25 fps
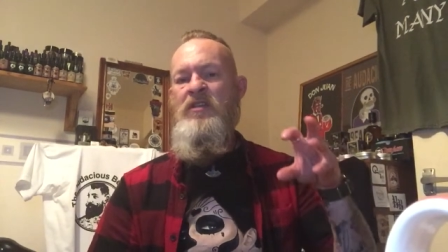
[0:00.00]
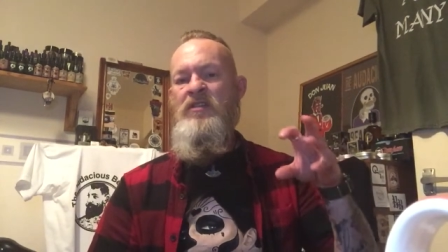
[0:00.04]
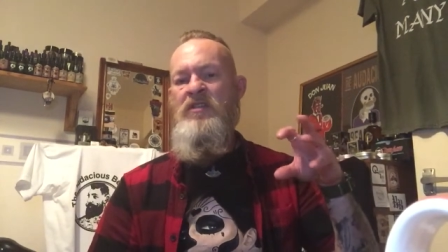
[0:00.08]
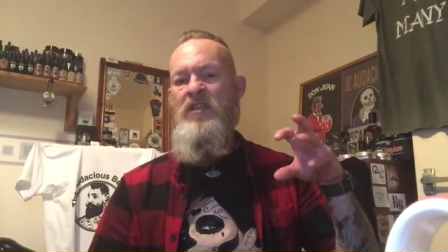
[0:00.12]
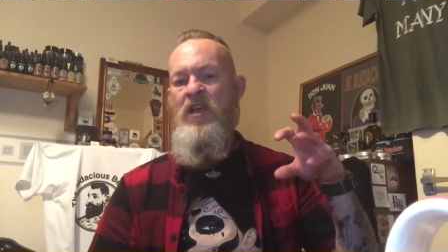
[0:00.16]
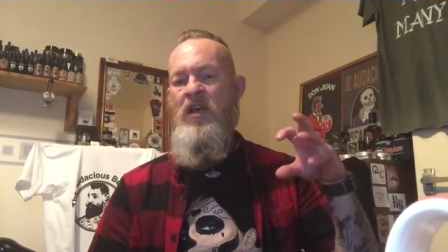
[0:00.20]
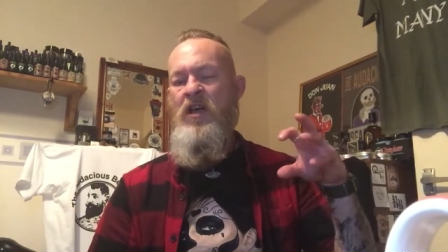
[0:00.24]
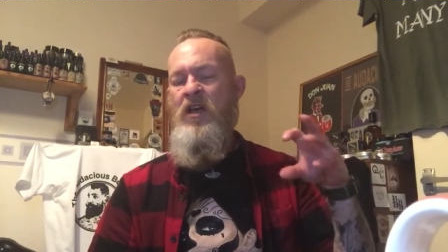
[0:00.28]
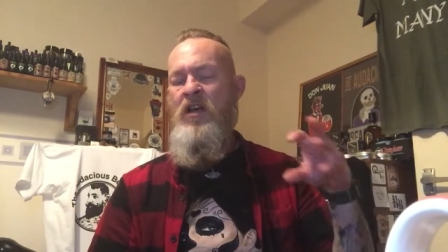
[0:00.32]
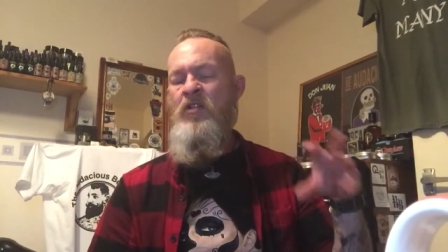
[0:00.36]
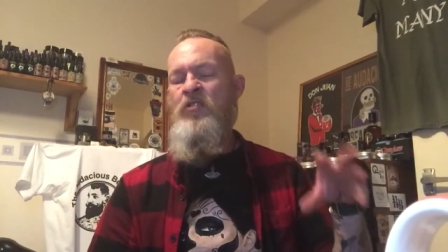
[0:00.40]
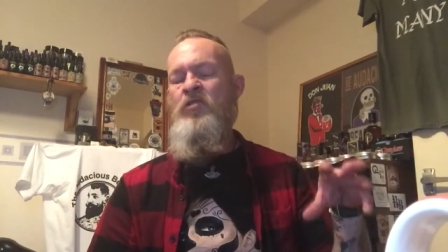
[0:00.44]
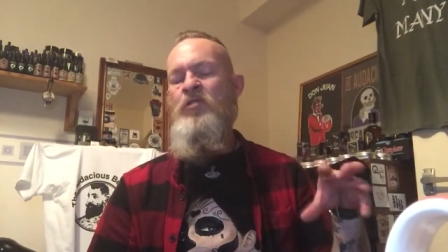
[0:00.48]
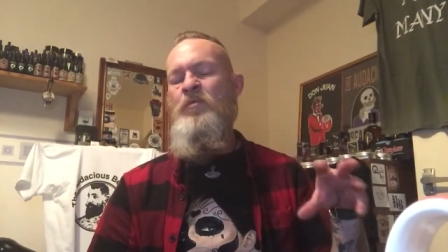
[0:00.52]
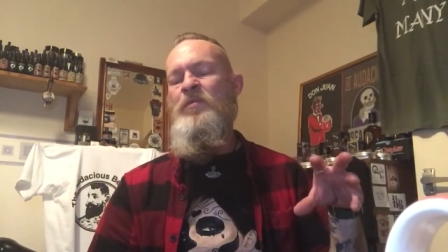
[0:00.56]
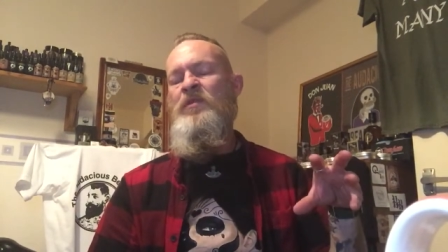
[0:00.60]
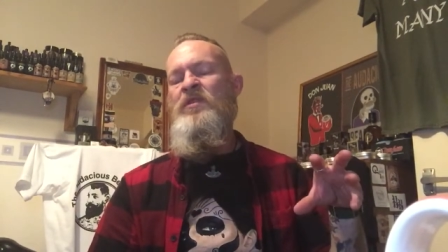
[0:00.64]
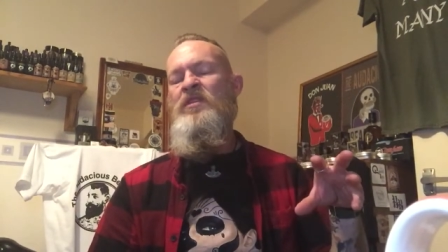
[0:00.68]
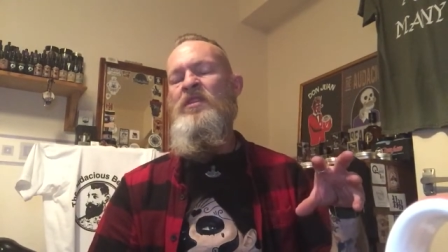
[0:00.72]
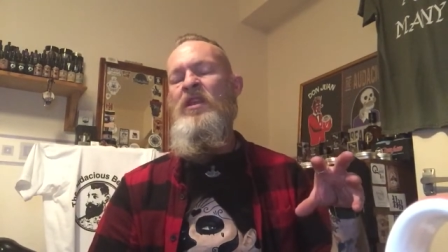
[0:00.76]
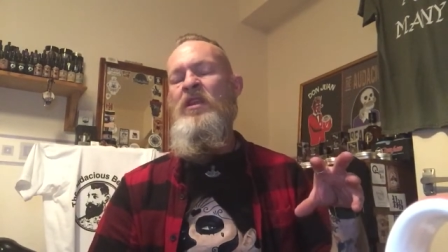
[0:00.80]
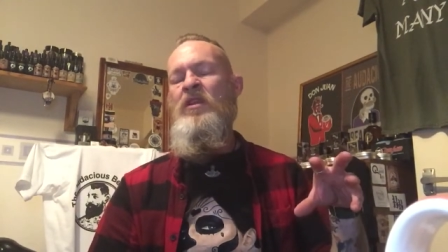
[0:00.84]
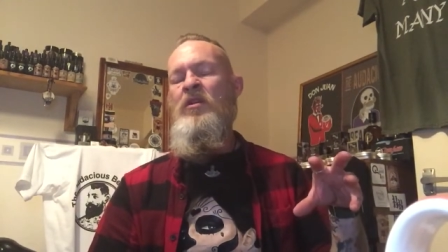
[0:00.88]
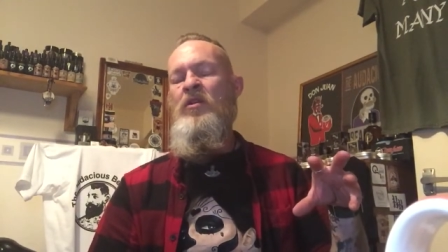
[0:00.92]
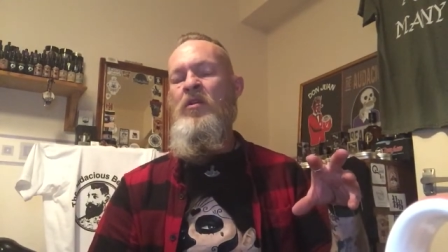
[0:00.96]
is
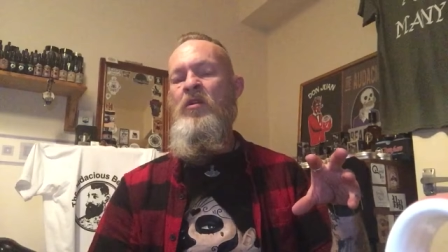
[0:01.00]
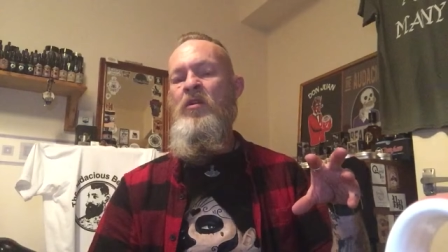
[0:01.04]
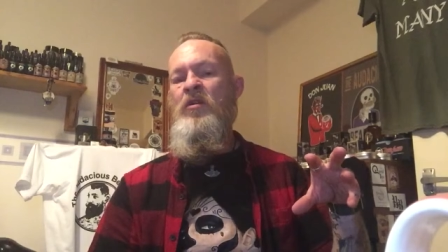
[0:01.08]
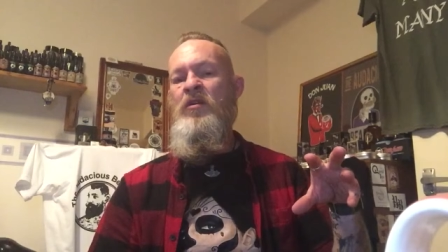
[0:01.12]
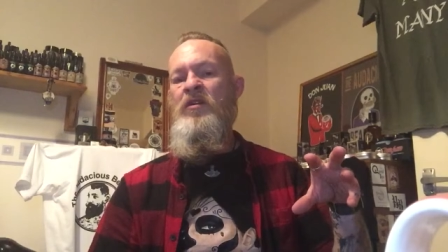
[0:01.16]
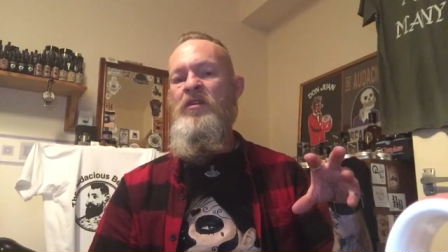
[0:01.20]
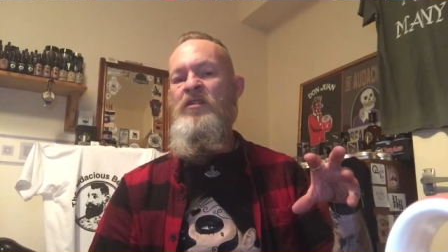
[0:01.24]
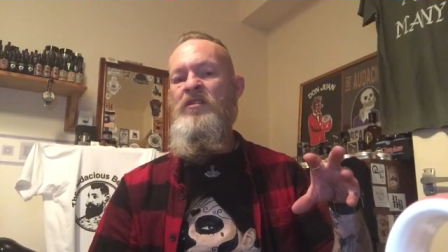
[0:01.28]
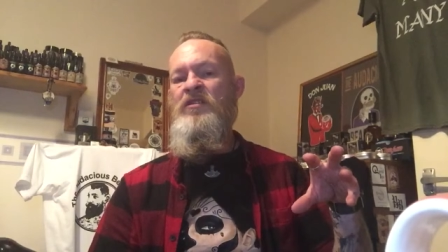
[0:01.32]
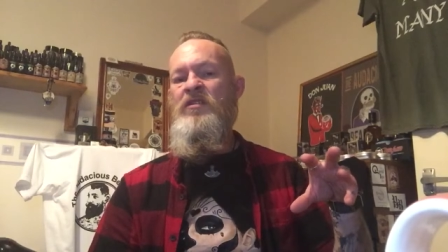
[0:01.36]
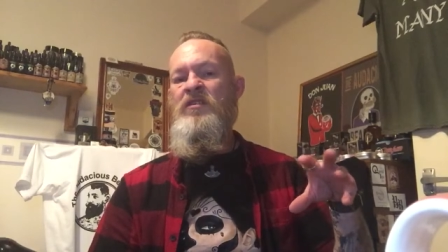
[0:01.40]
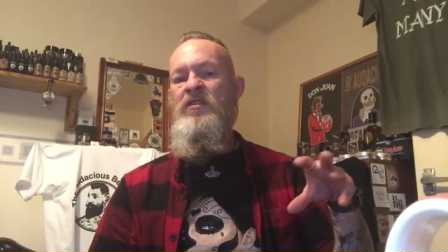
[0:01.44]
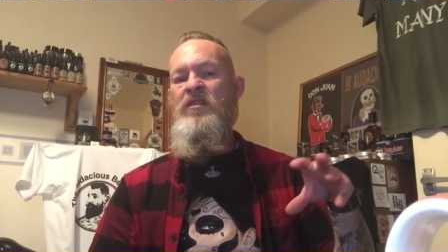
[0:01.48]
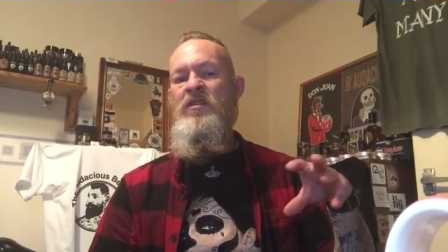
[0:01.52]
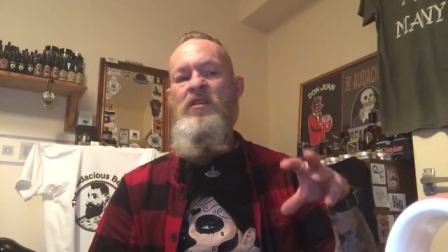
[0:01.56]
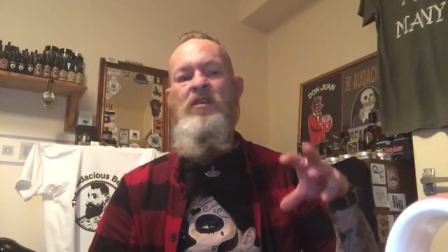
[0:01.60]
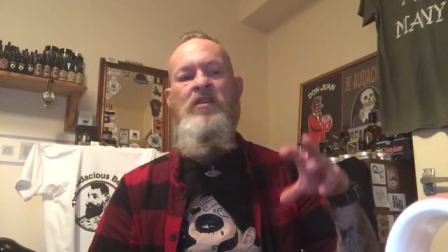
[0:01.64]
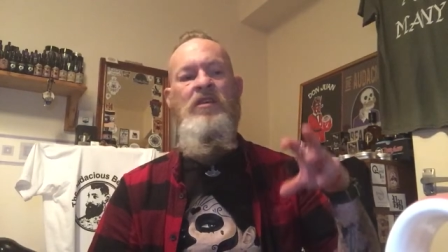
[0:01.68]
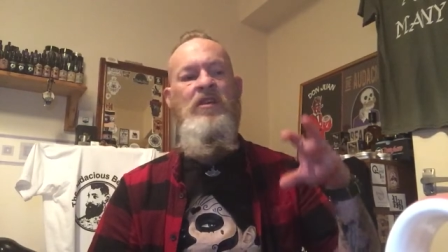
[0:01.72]
100% honest.